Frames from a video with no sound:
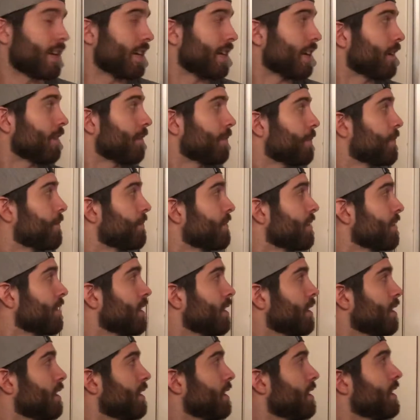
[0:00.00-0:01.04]
here.
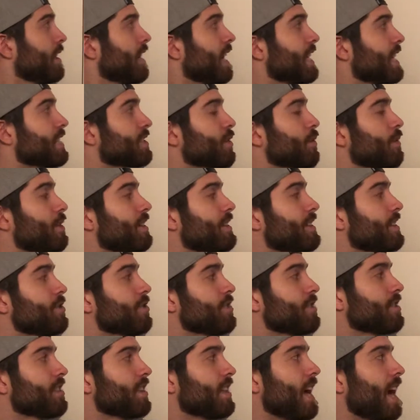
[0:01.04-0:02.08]
And so in
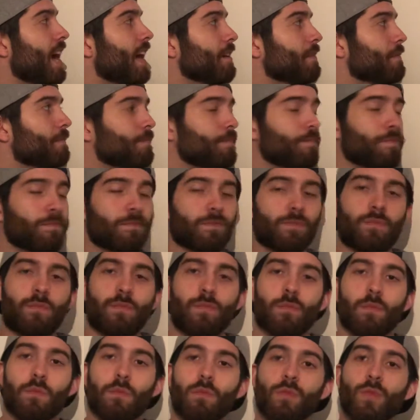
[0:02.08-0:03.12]
addition to that,
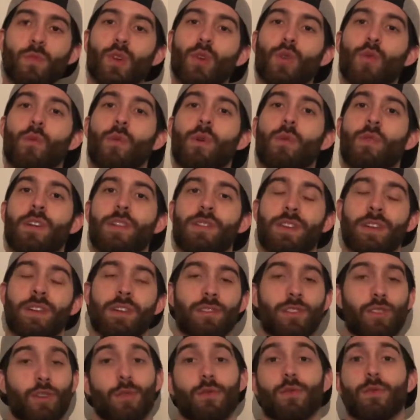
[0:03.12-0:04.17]
we want to think,
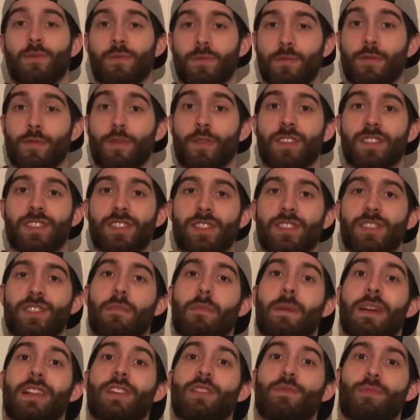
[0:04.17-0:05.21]
so for instance, the
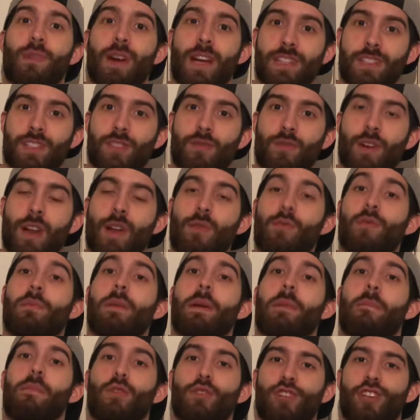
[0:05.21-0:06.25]
bench press, right, would be a
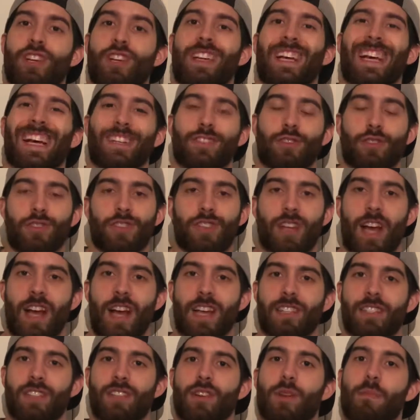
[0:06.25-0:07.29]
pushing
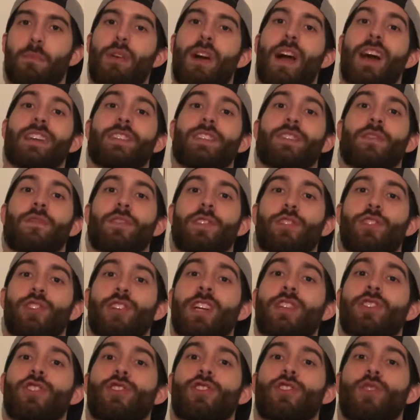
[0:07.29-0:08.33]
exercise comprised of the
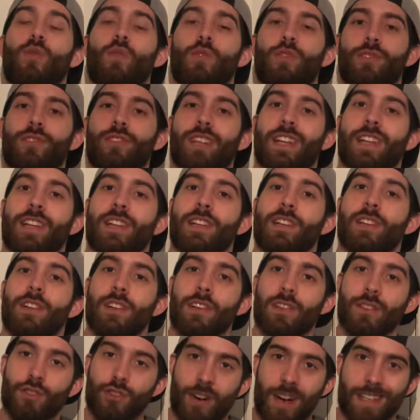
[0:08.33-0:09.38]
chest, shoulders, and
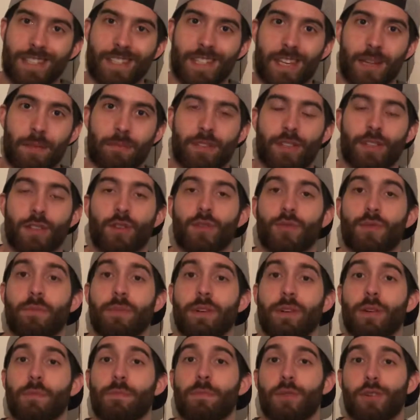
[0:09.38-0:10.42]
triceps, and those would be
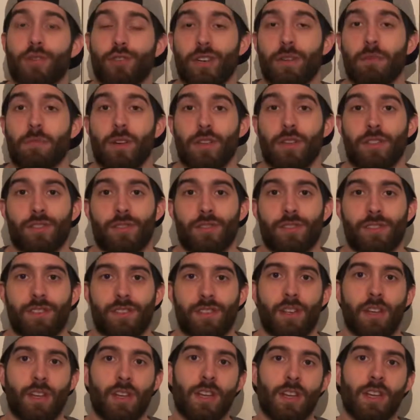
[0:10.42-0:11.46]
your pushing muscles.
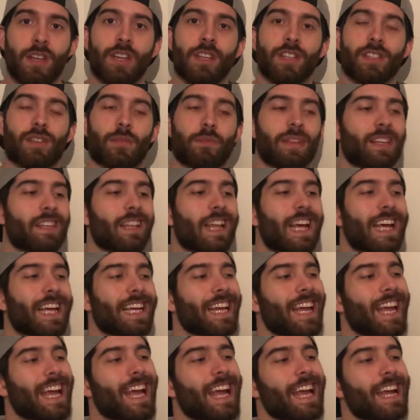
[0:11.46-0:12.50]
Something like
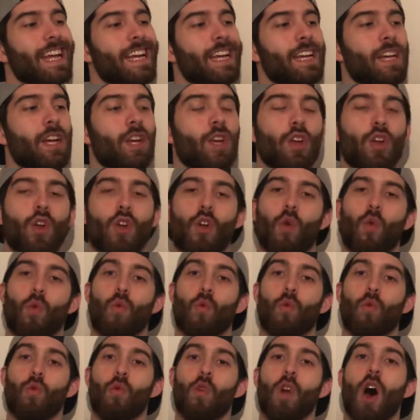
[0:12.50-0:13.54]
a
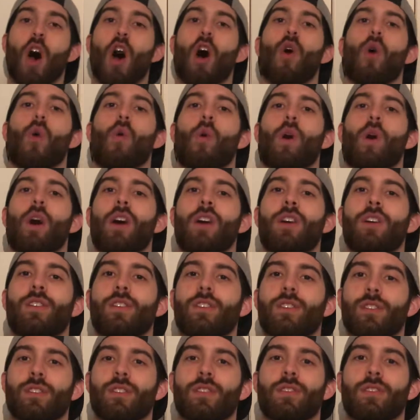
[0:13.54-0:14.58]
row
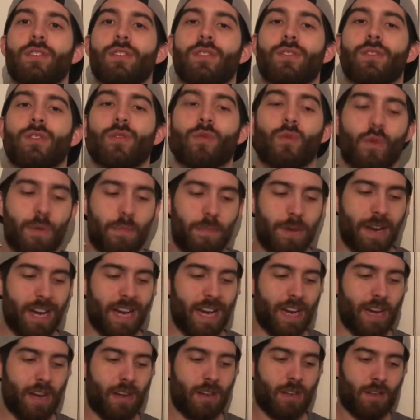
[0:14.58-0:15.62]
would
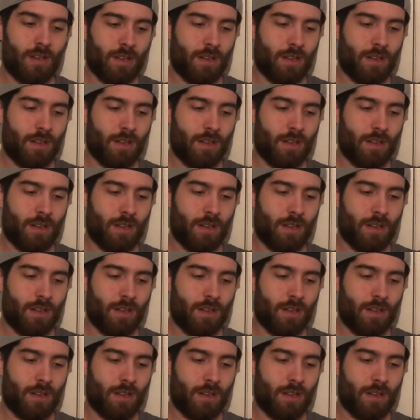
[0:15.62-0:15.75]
be,